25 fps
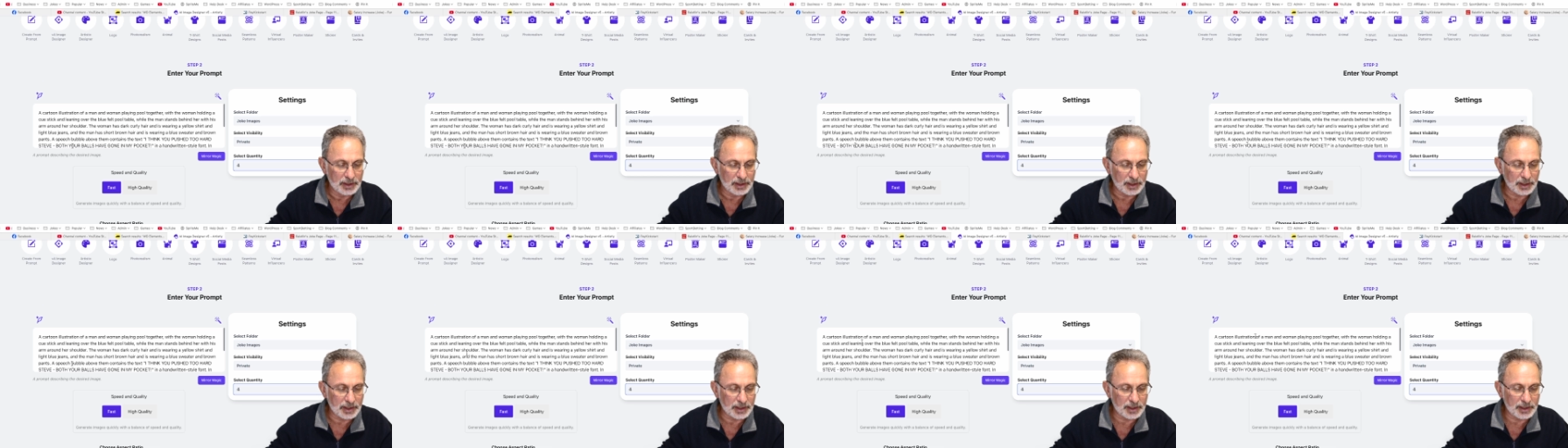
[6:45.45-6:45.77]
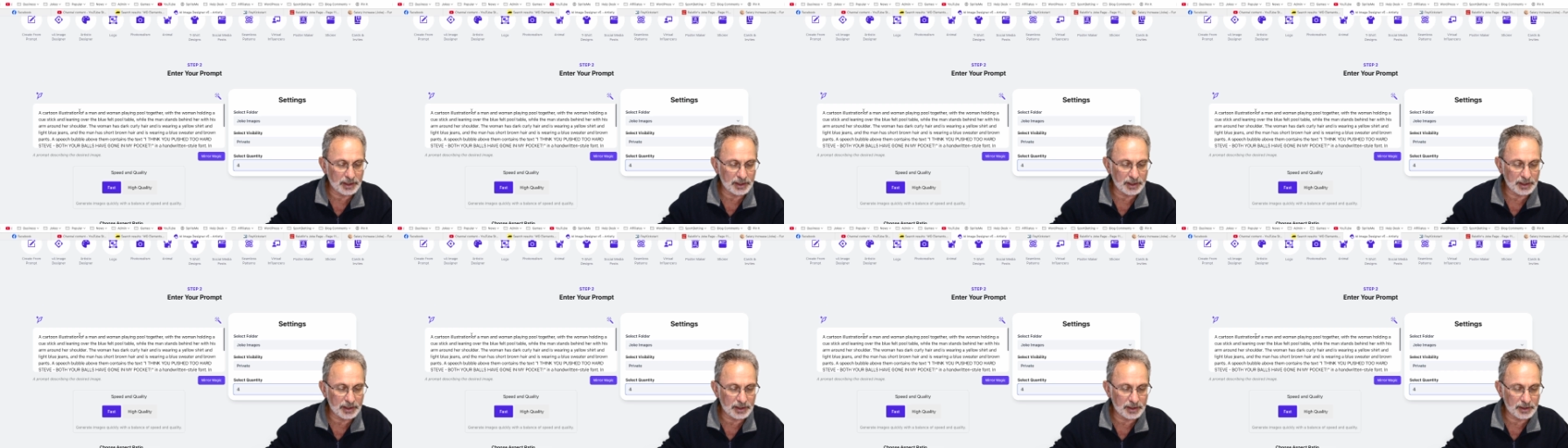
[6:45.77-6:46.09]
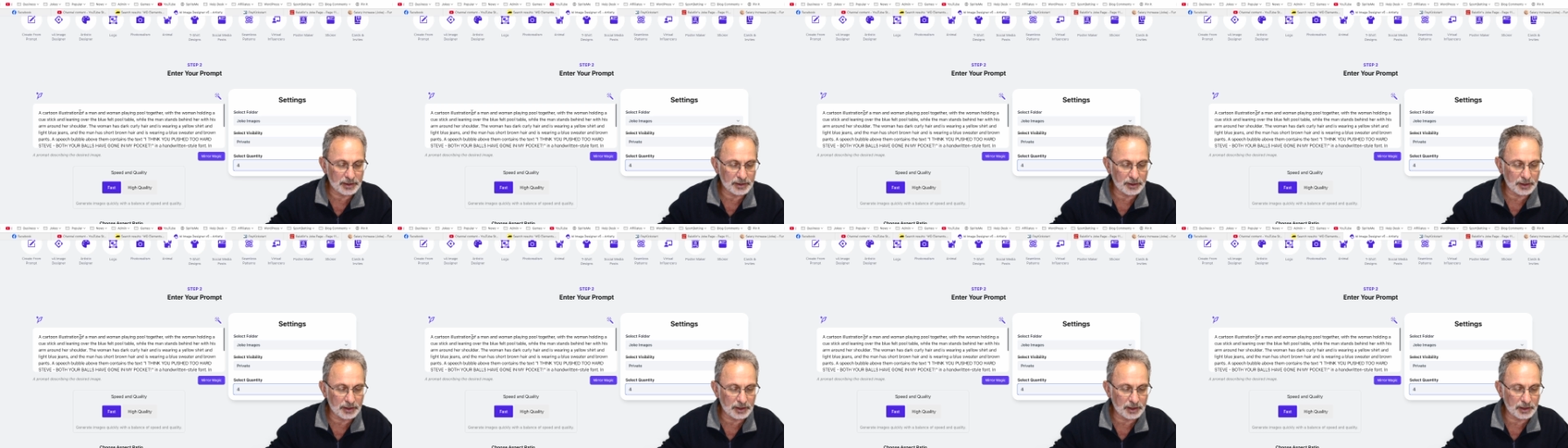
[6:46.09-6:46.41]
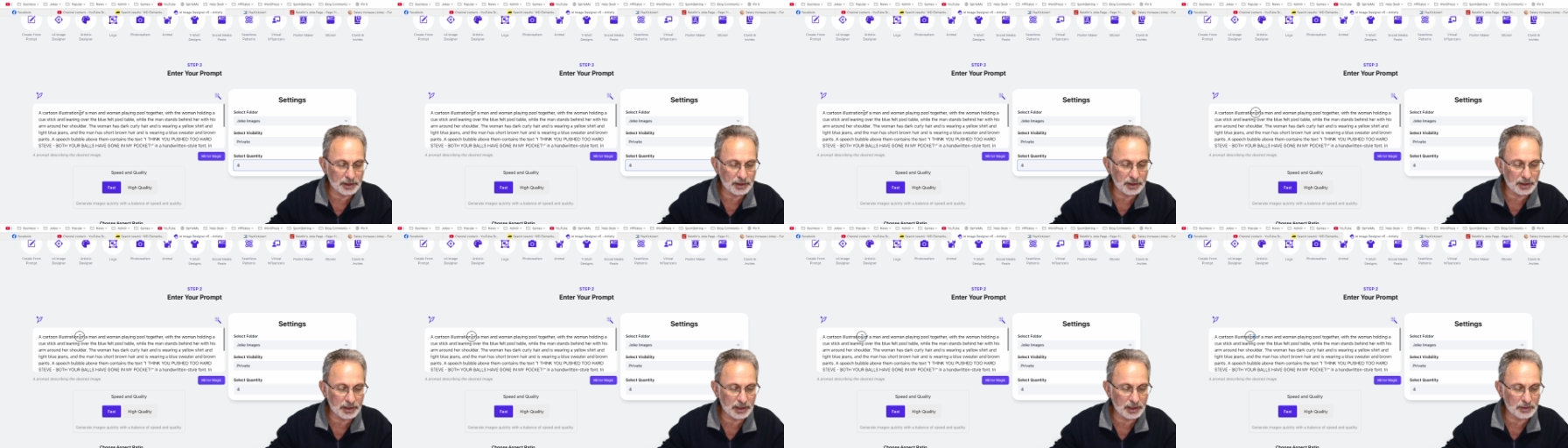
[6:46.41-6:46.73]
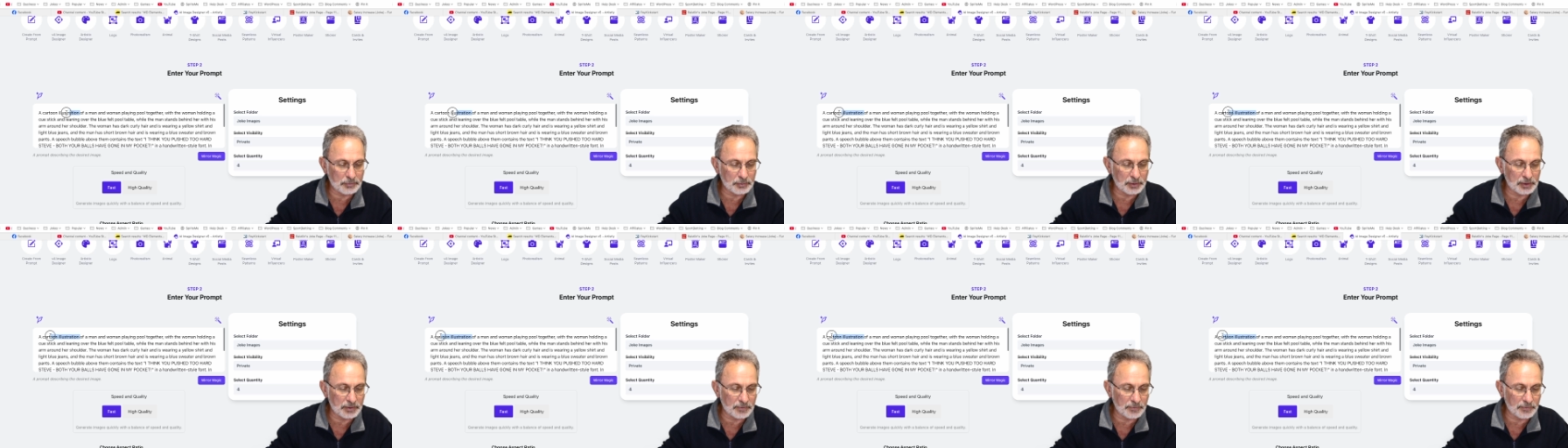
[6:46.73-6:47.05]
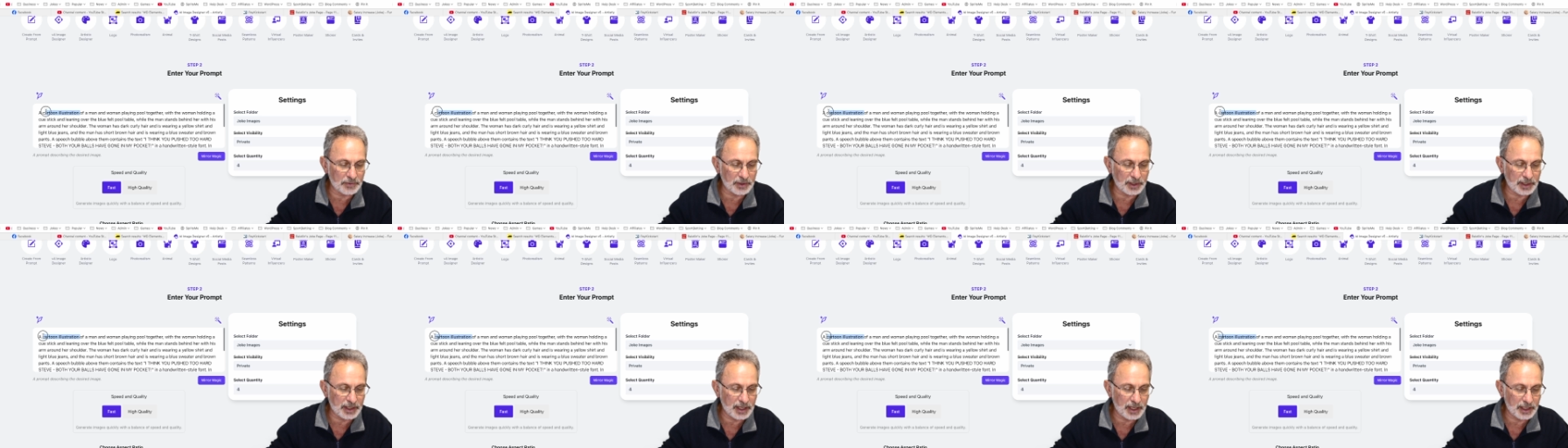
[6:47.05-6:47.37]
and I get rid of
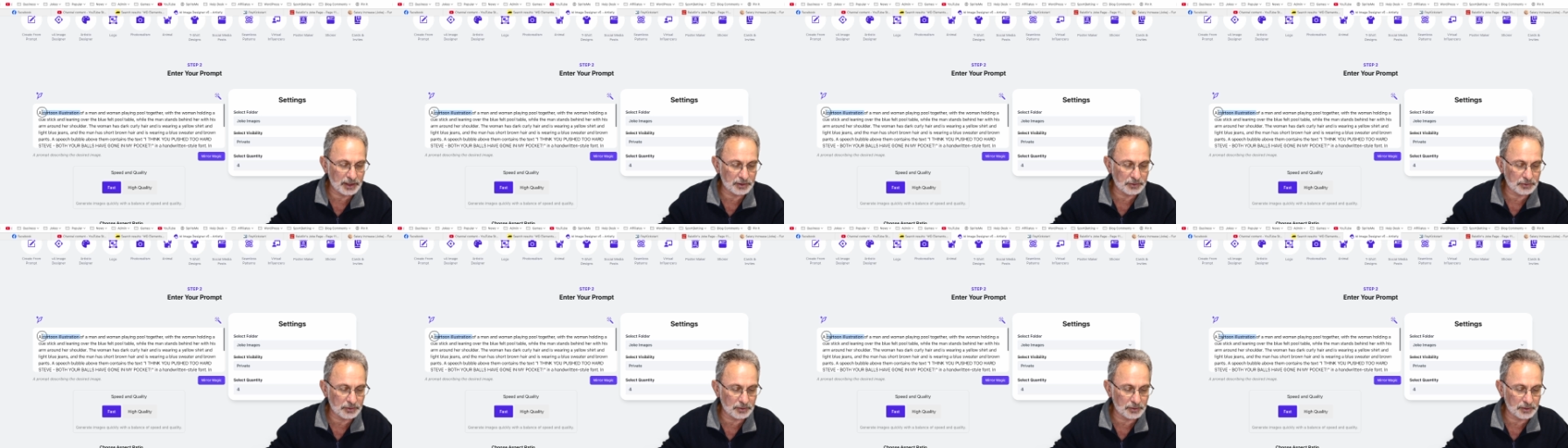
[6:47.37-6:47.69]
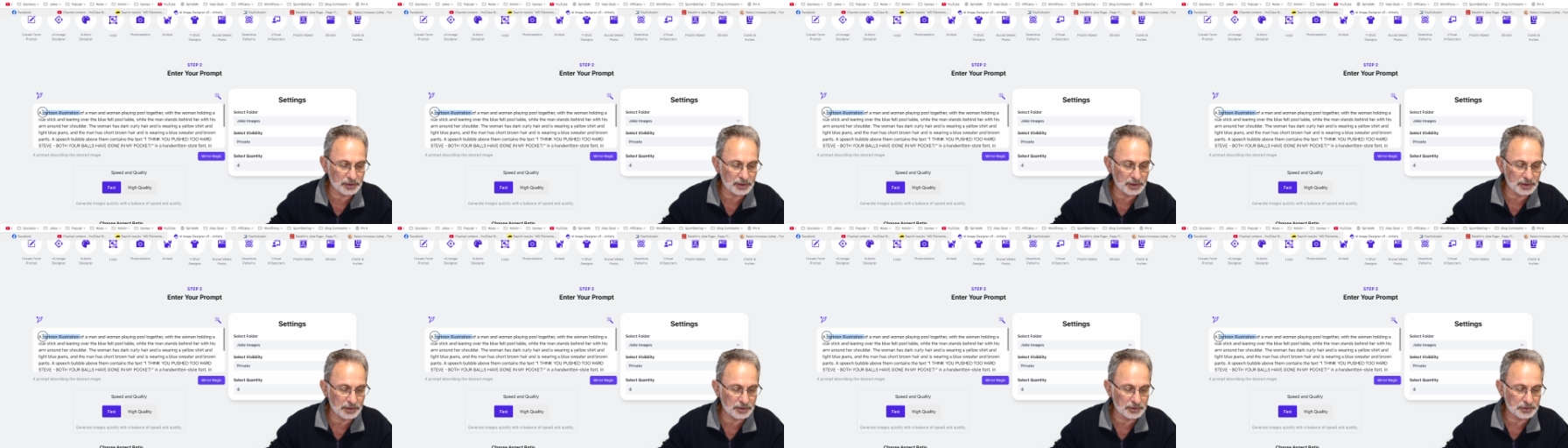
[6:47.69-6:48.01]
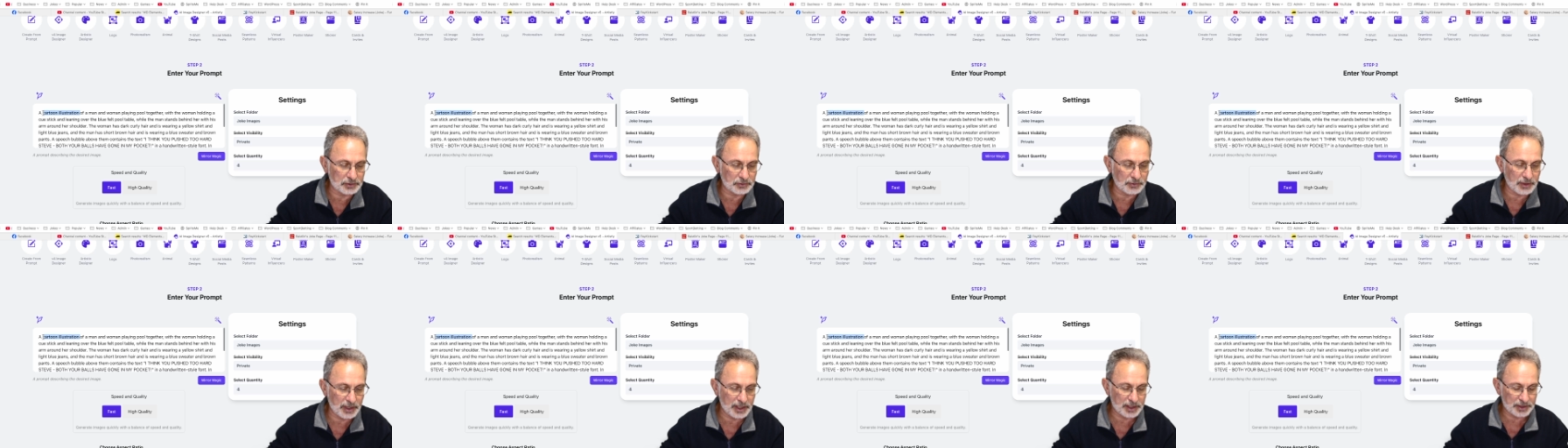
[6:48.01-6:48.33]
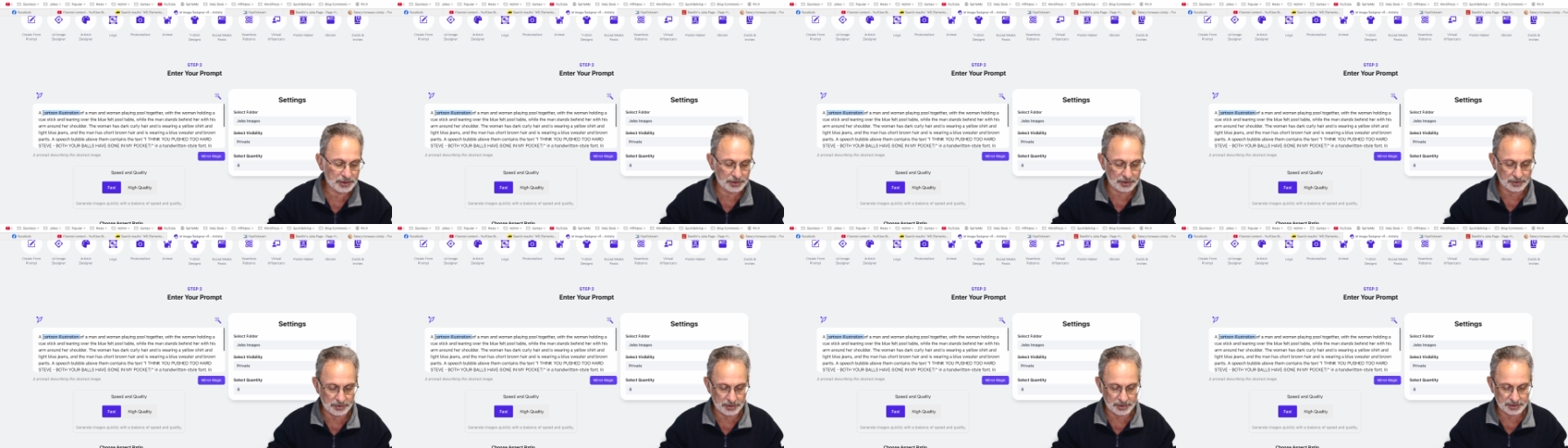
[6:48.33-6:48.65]
the cartoon illustration.